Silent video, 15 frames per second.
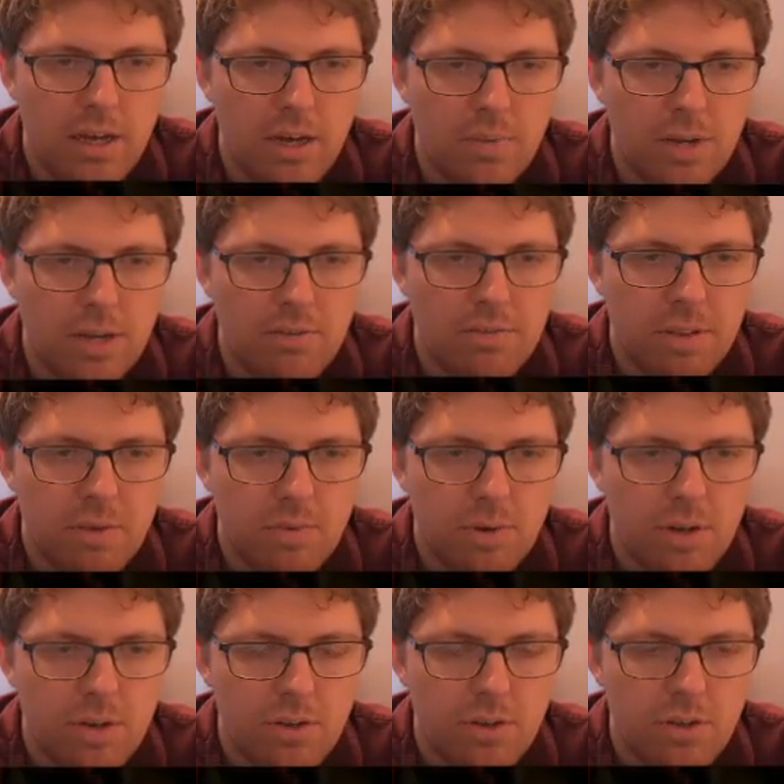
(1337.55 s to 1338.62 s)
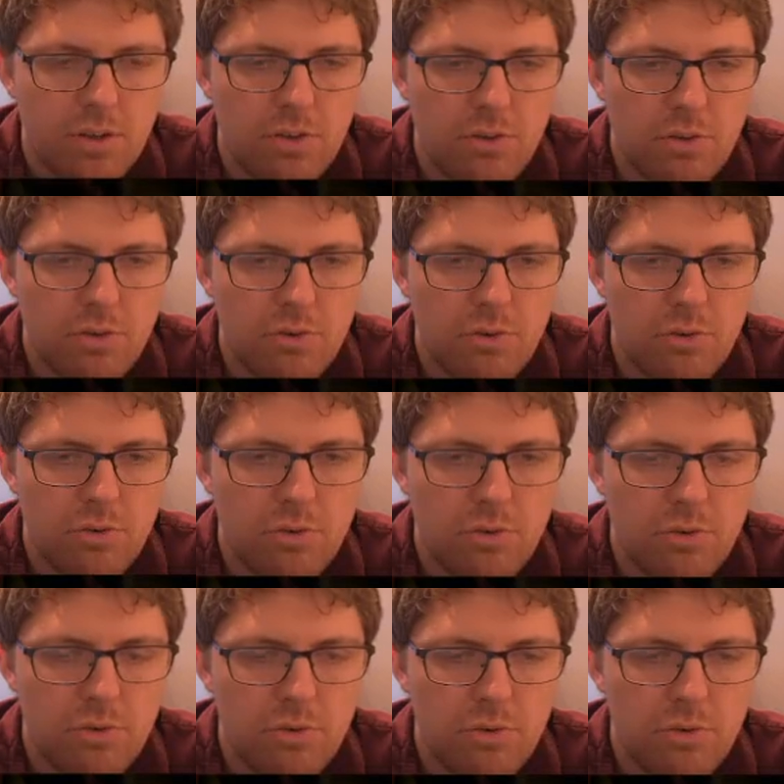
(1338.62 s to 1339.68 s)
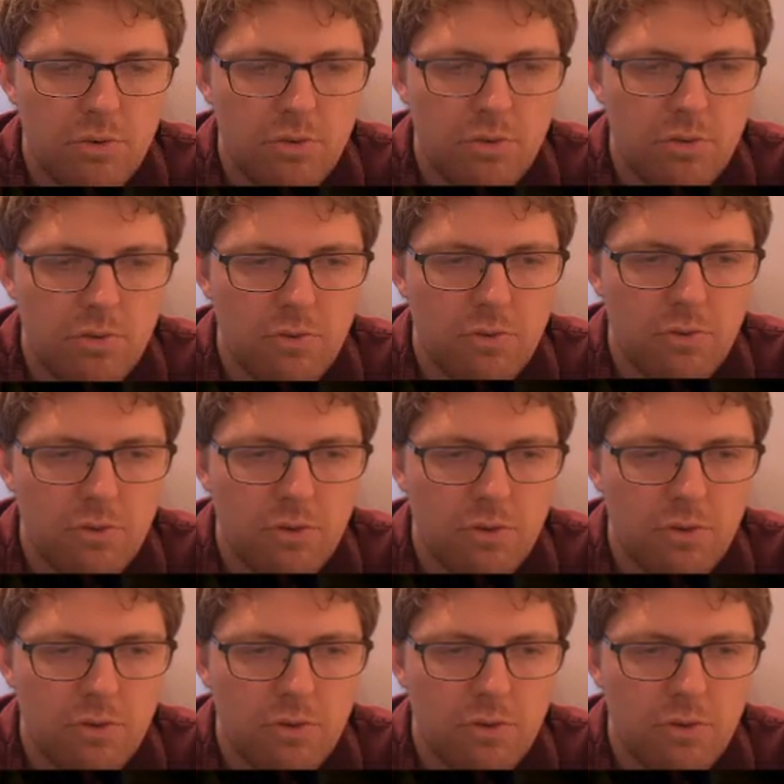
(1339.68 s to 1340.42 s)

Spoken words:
We definitely want to use...